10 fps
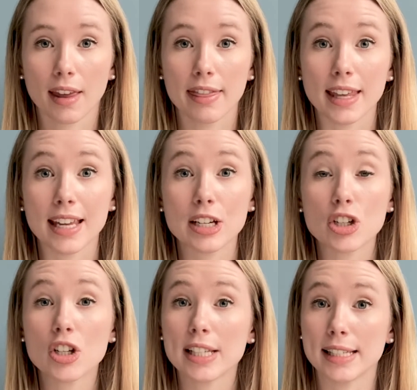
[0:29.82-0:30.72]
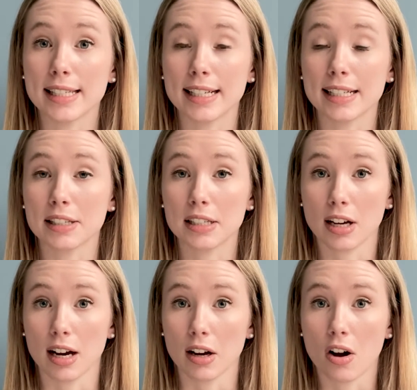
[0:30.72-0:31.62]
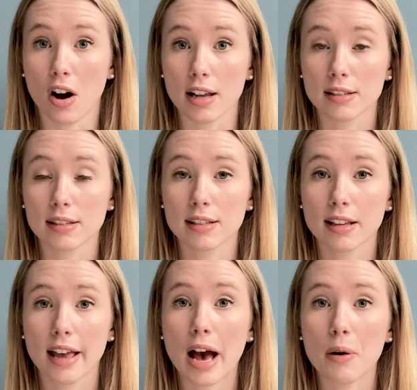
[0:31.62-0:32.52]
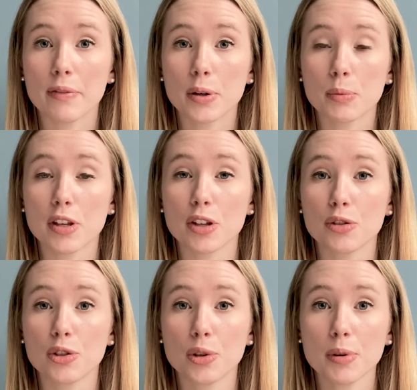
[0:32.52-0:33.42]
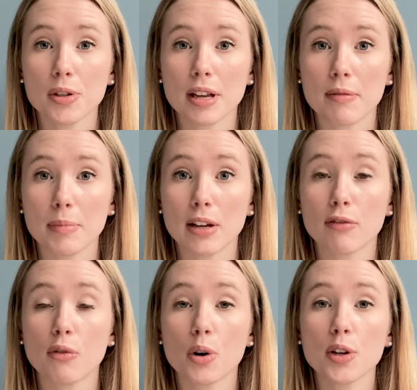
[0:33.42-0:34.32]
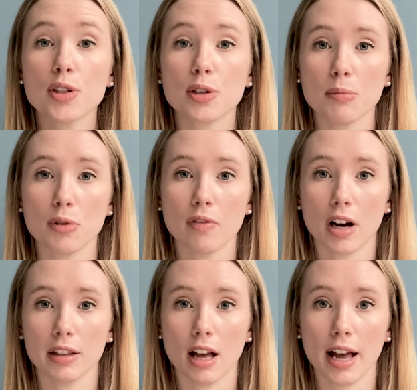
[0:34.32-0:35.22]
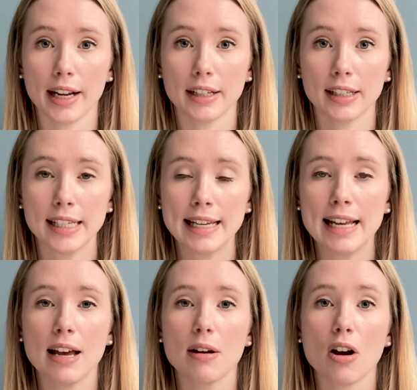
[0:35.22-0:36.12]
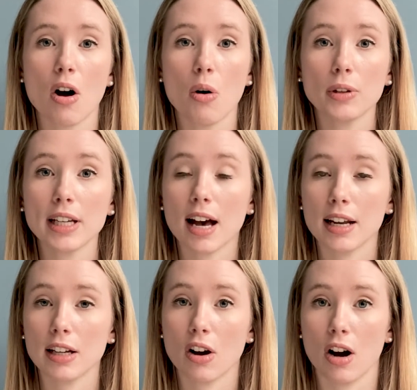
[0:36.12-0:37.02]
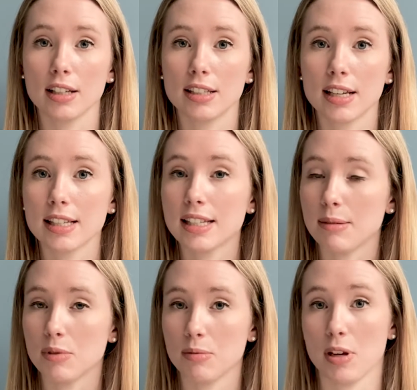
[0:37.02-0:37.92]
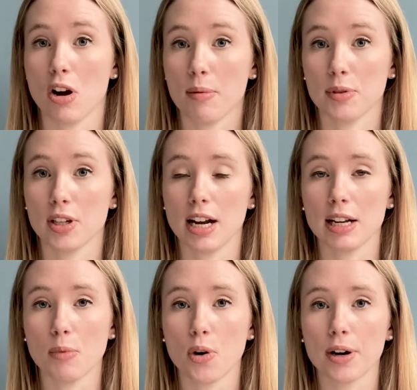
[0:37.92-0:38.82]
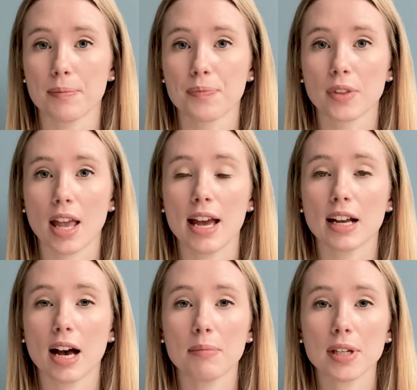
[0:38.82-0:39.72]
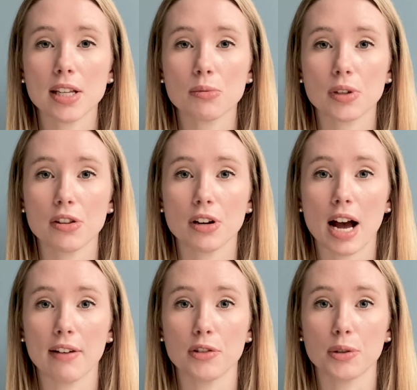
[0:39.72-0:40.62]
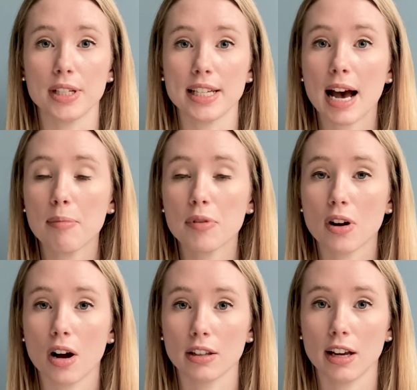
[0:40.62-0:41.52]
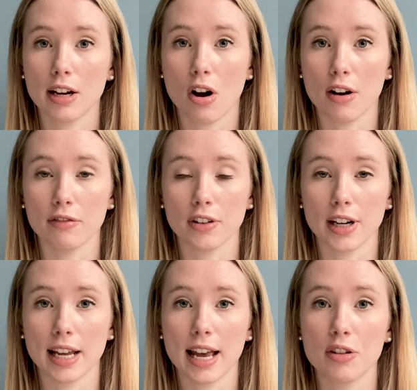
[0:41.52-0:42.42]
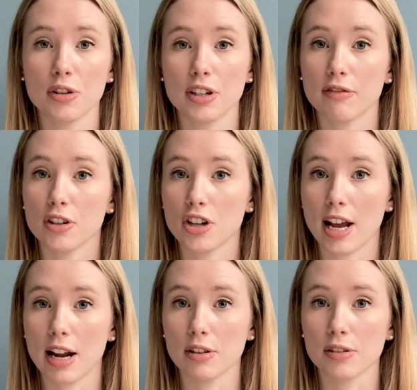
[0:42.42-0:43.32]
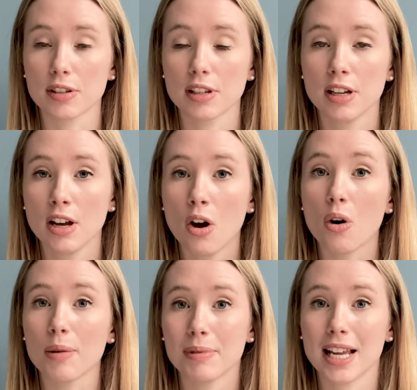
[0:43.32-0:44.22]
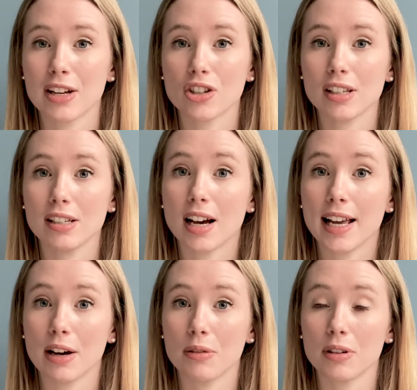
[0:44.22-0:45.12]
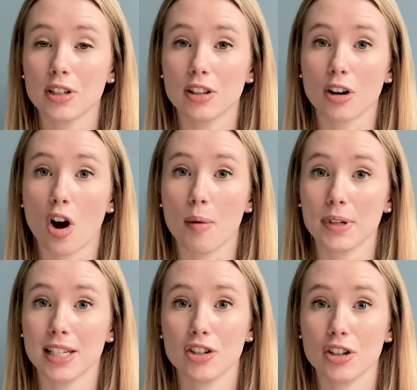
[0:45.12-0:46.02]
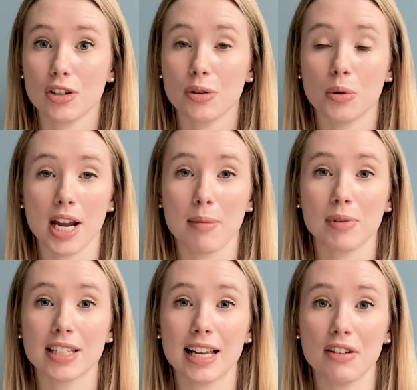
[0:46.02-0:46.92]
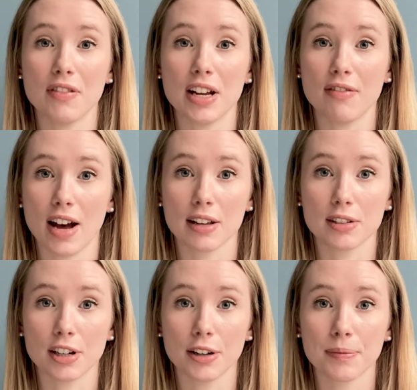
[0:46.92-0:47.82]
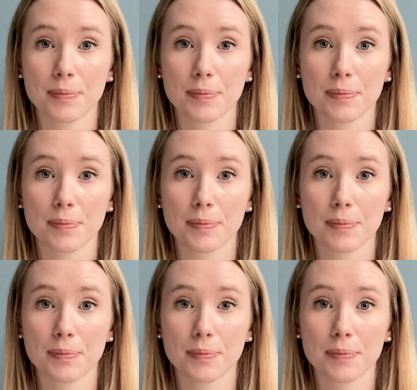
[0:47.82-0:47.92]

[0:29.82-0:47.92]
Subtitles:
The initial instinct is to cut costs. However, with consumers being forced to move online, only cutting costs doesn't seem to be an option anymore, and companies will either have to adapt their online offering and their different channels, or potentially die out to their competition who are able to innovate faster.